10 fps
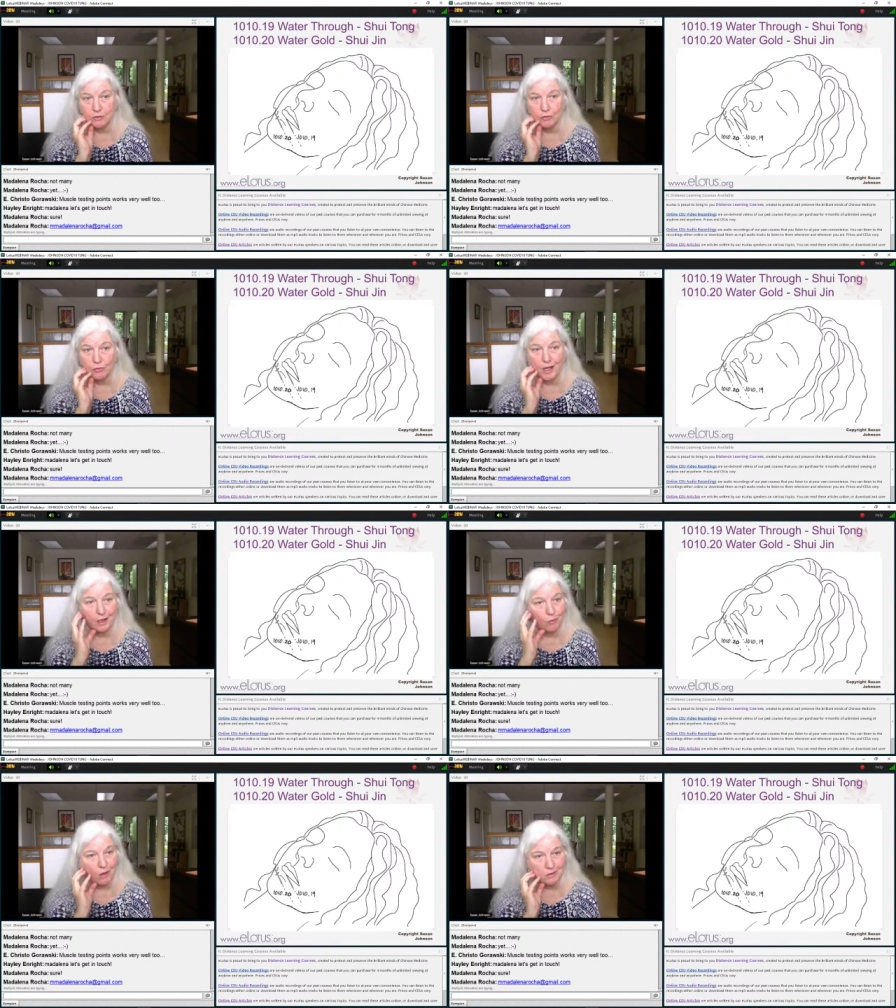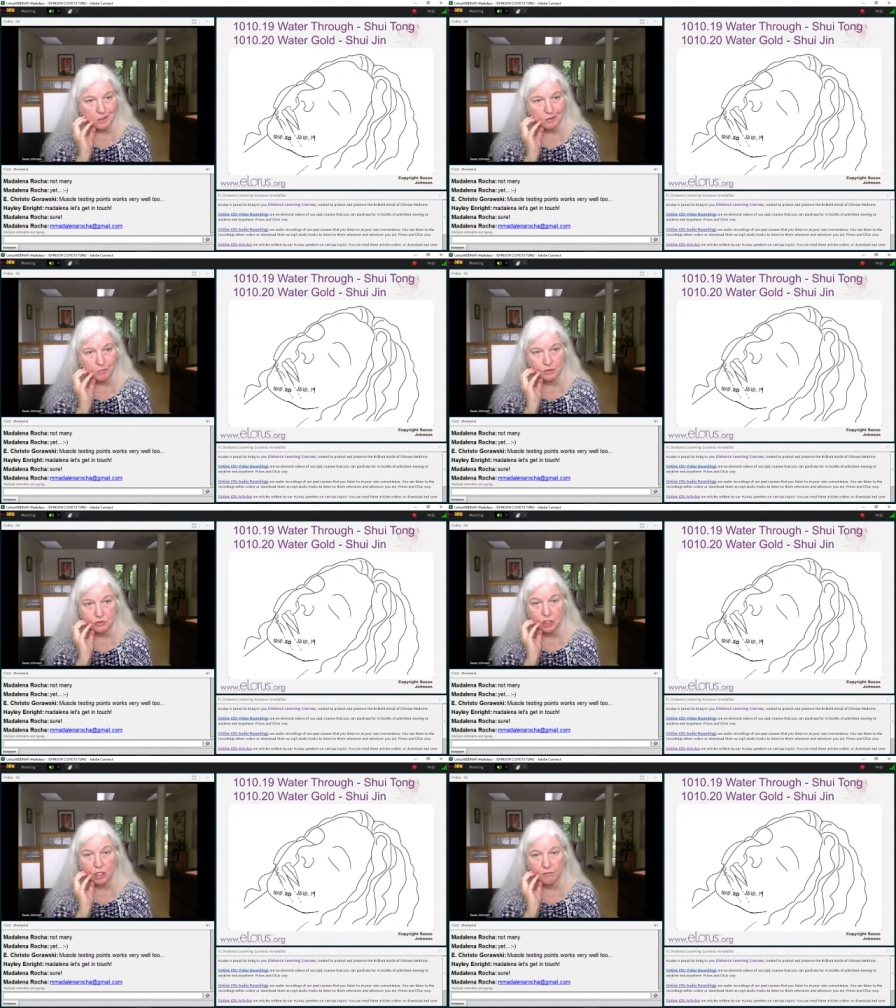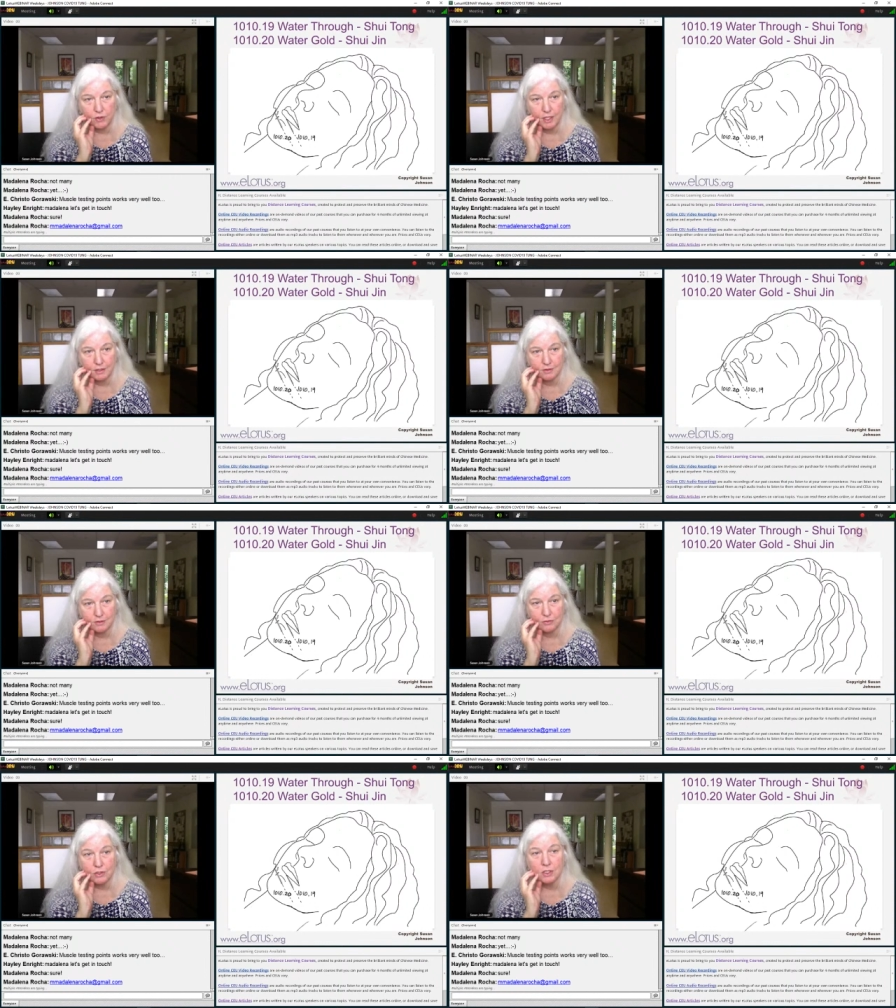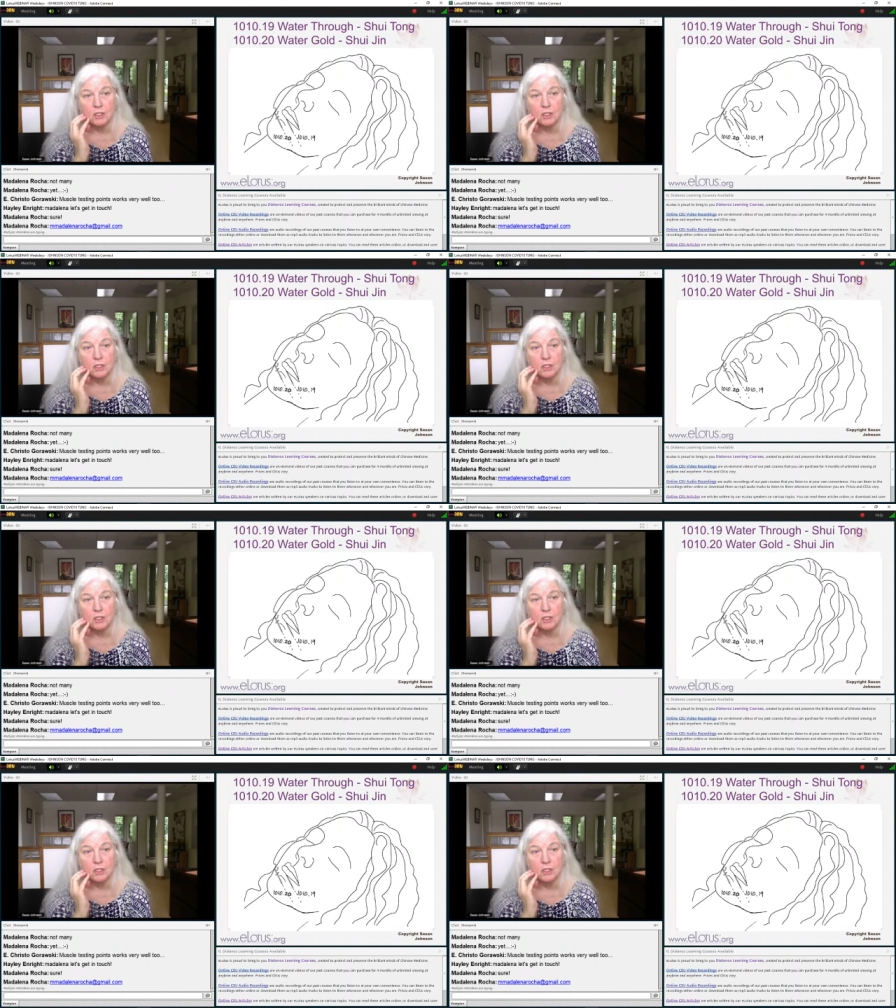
You could crack a walnut with your jaw if you had to.